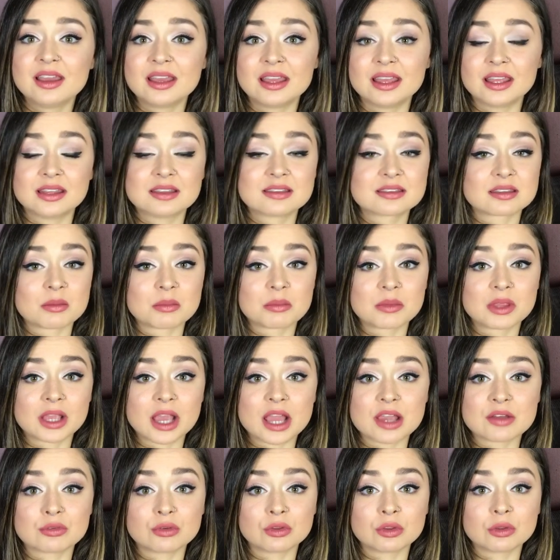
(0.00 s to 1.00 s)
it's something
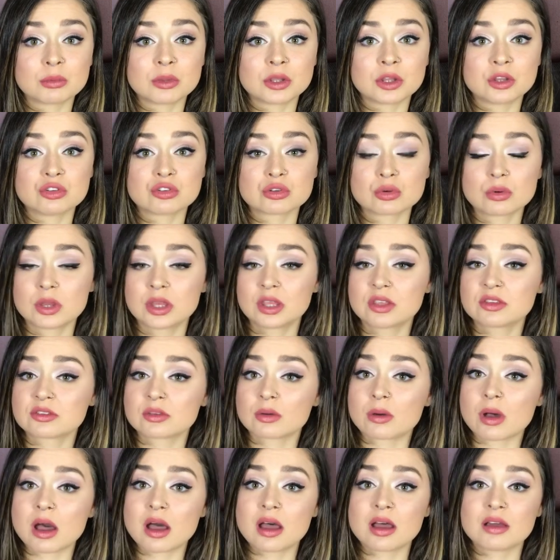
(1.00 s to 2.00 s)
I've really been enjoying,
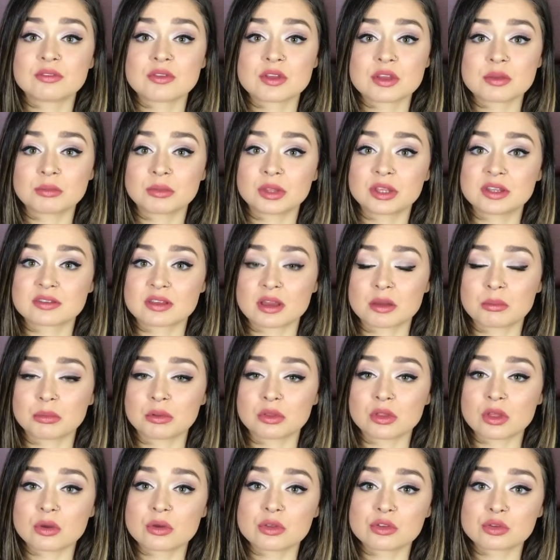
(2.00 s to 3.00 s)
so I'll have him linked down
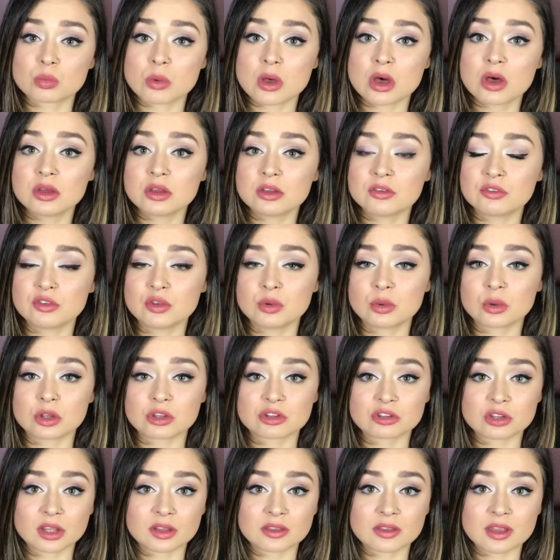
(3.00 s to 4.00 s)
below as well if you want
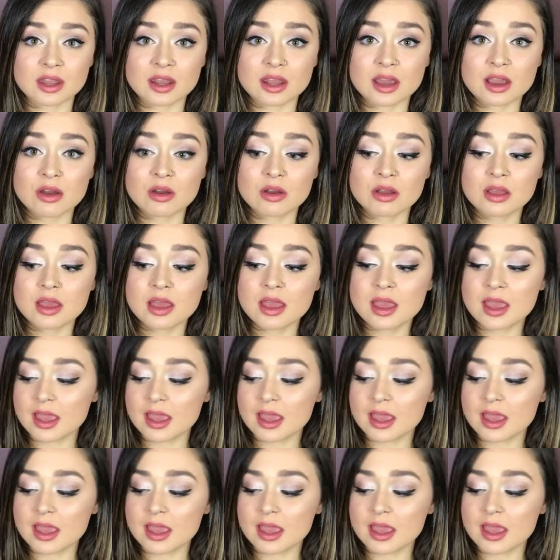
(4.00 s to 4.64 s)
to check that out.